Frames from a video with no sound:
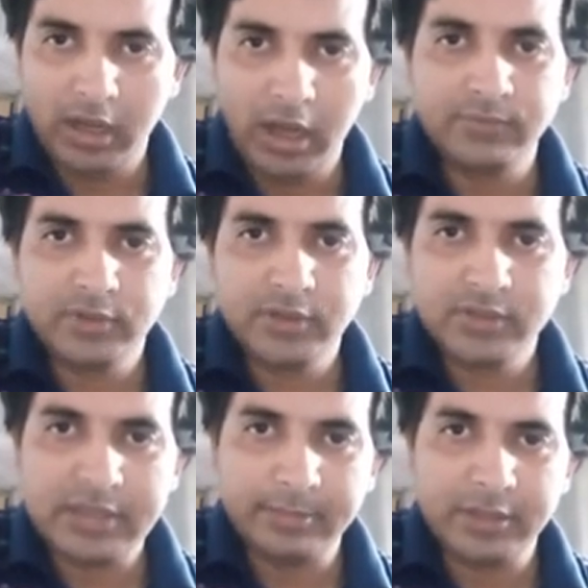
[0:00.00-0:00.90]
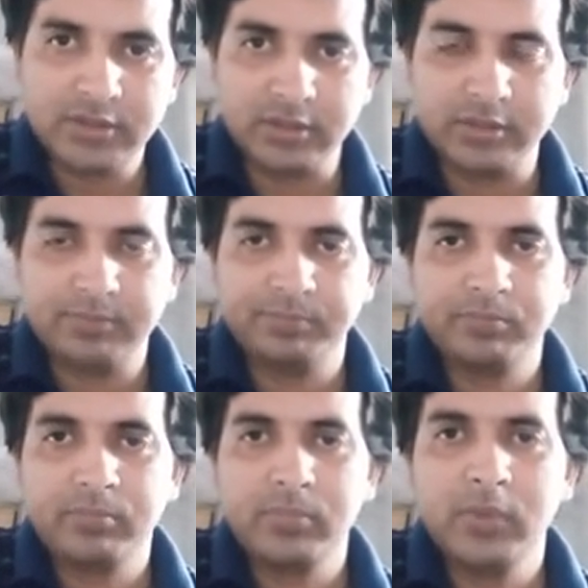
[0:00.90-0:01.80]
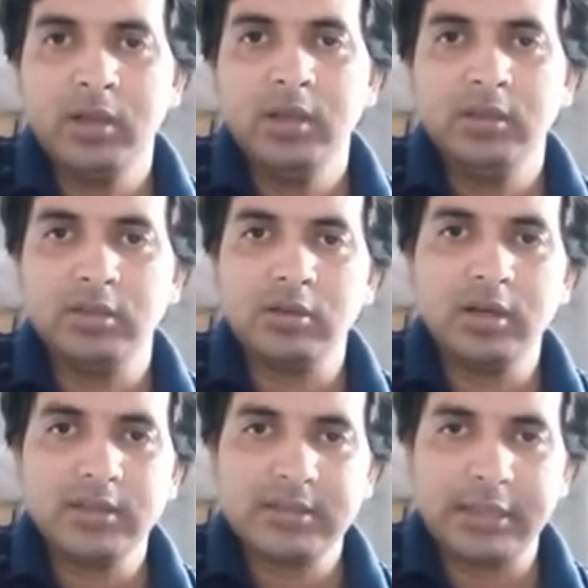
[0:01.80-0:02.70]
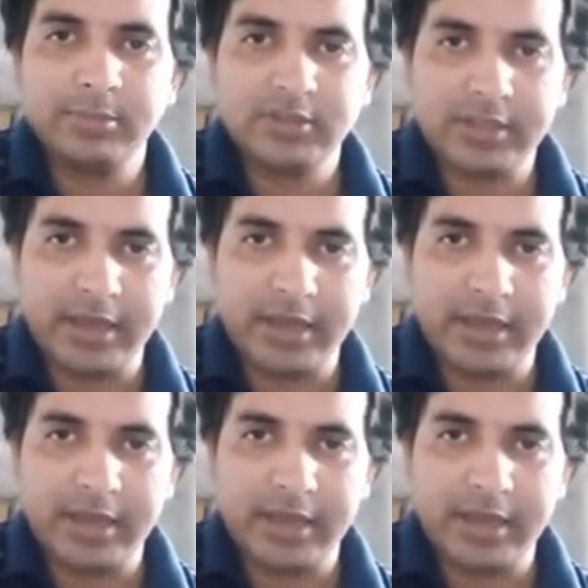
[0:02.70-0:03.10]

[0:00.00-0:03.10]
After insemination, the third step is